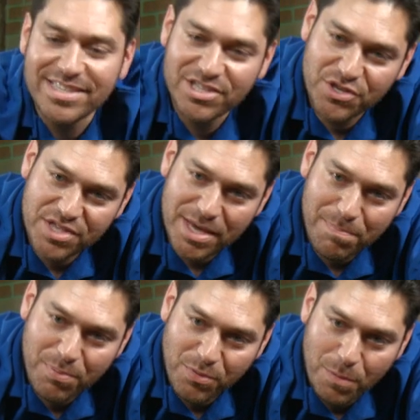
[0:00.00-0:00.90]
it to the
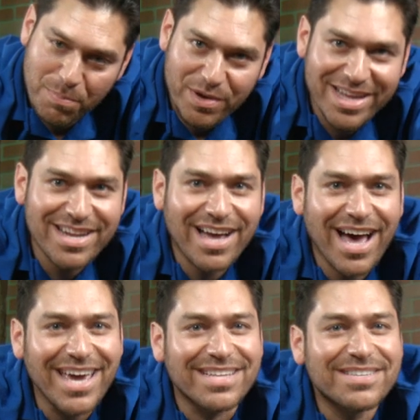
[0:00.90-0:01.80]
appropriate
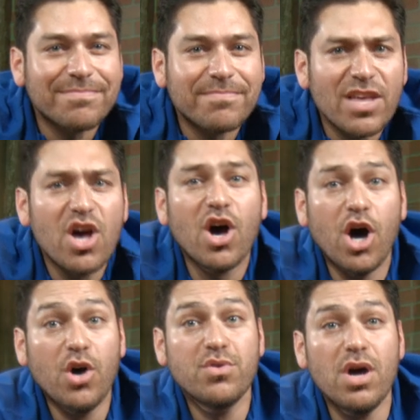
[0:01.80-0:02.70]
height.
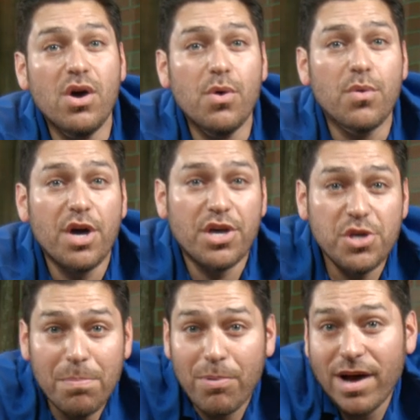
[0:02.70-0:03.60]
Oh no,
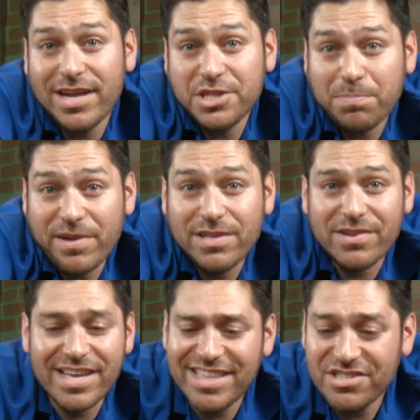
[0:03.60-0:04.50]
you brought a sprinkler
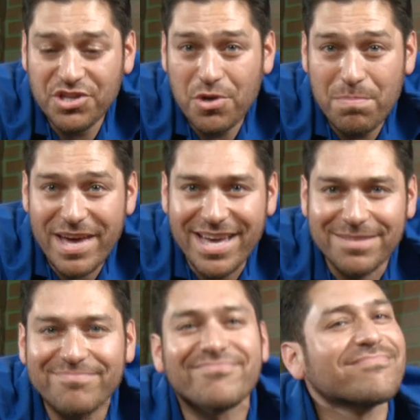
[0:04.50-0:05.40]
head that's too big.
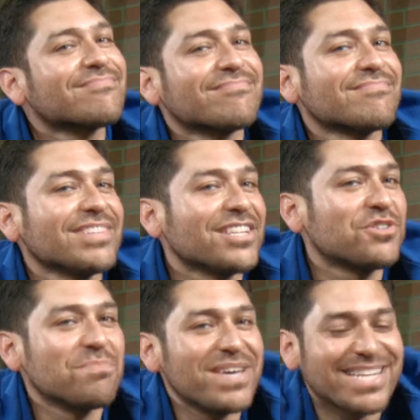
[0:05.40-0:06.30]
Not
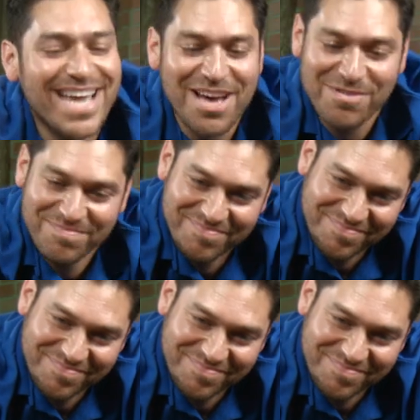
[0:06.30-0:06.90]
too big now.